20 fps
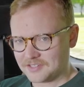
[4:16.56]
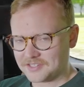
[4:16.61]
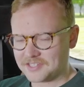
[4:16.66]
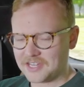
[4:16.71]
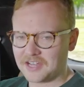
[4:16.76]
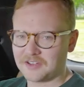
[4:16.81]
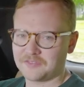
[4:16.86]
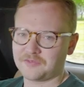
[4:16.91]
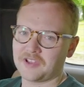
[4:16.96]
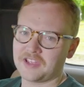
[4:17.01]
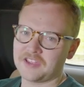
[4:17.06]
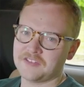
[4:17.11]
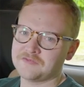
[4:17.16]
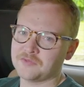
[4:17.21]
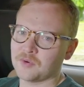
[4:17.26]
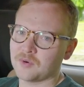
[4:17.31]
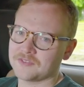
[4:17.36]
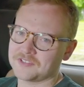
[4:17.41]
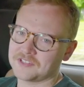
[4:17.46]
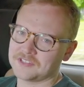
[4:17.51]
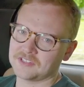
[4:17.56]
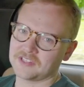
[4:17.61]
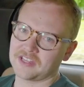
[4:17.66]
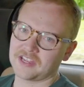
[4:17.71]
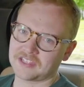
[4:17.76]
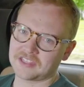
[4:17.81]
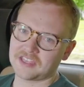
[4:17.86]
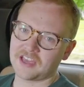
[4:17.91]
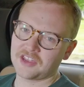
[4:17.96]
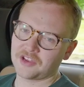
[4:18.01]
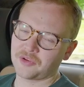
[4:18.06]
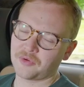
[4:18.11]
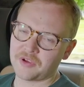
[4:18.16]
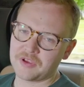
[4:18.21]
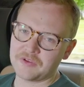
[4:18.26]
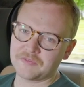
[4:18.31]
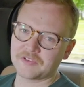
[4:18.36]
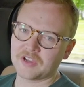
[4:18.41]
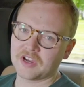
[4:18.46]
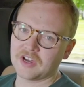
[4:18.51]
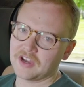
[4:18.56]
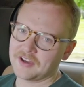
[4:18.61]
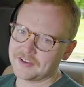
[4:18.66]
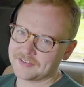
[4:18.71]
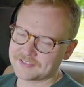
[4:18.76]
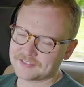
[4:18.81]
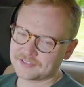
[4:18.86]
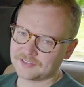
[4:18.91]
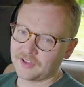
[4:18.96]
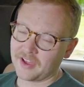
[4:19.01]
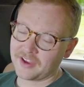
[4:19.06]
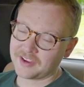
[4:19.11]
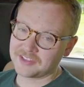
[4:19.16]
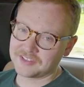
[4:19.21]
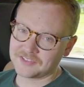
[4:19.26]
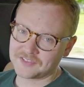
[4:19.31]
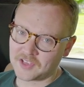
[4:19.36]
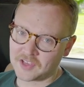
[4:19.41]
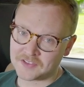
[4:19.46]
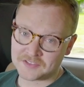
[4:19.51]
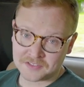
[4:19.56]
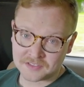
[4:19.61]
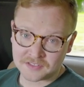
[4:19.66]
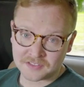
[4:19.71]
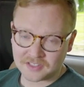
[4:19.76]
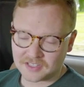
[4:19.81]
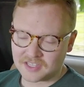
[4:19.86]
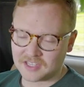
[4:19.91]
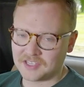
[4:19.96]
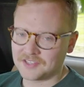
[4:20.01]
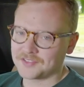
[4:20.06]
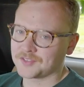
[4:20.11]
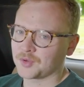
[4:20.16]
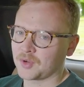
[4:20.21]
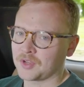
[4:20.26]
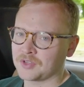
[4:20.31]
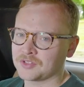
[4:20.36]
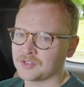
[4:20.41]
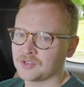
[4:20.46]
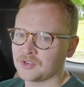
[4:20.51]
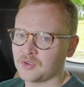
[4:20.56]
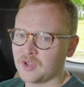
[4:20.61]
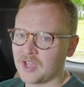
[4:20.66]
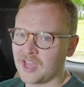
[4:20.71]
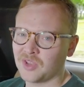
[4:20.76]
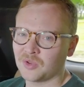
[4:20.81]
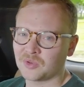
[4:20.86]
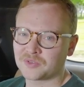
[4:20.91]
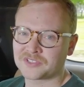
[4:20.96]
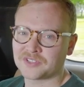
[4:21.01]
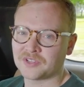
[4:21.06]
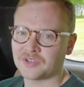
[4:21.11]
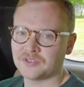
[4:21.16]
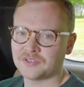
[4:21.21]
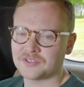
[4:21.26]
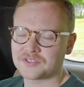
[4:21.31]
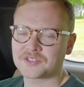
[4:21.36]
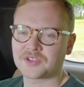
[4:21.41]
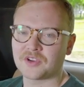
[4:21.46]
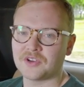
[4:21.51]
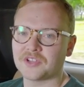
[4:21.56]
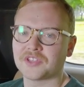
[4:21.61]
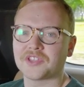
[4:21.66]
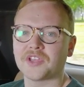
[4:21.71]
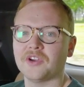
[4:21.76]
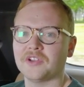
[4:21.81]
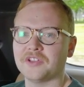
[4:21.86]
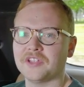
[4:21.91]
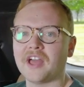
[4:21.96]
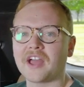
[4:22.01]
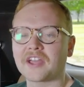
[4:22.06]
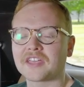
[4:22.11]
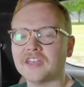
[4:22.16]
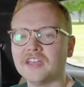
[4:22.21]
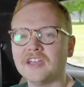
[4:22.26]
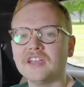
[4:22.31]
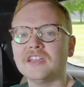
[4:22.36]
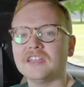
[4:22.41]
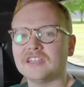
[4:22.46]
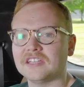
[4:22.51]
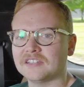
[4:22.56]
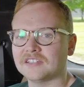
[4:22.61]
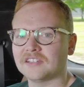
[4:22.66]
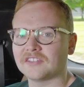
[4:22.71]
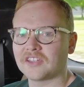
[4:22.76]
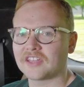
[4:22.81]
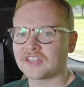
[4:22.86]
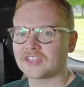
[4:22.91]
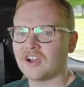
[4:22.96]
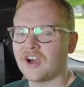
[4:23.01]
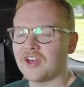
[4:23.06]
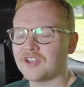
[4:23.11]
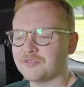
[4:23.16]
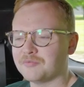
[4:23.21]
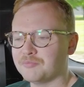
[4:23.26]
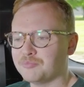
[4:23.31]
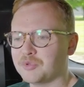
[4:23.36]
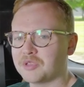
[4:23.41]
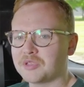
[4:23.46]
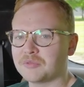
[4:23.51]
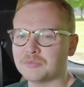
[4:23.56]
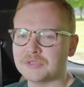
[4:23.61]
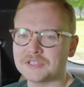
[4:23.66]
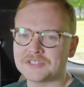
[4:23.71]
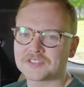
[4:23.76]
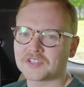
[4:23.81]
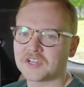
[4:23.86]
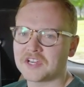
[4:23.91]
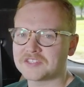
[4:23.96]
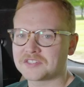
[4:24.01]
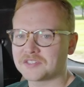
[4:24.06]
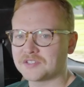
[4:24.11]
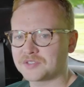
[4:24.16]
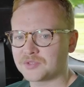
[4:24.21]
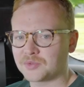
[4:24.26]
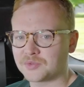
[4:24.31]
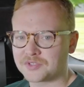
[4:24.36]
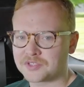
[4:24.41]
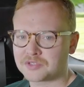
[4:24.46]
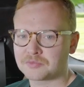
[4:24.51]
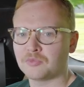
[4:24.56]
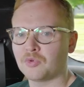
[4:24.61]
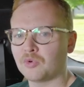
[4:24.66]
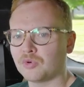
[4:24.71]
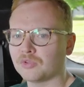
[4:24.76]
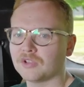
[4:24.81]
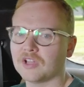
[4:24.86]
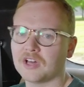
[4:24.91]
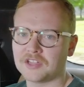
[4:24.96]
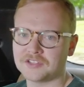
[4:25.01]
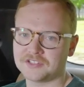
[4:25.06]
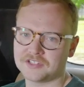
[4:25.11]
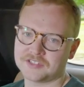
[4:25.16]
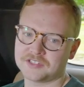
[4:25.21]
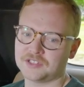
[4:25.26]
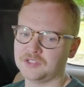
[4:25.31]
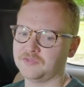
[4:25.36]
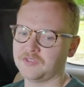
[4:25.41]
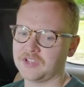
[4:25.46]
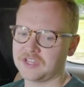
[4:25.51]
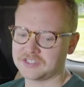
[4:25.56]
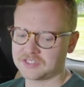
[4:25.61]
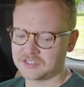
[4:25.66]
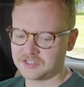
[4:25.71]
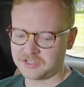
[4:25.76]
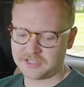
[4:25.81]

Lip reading: The Santa Fe falls into that category of cars like its cousin, the Kia Sorento, and also the Skoda Kodiaq, in that they're kind of big mid-sizes or small, large SUVs.